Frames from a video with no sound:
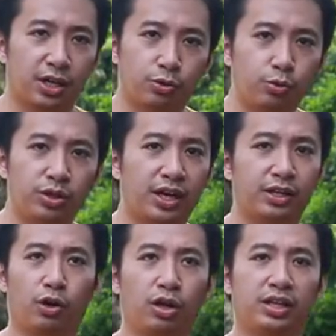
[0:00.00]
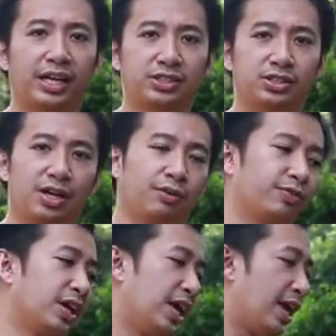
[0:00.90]
Laguna, and all that
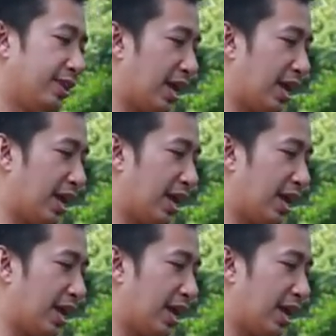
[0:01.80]
stuff.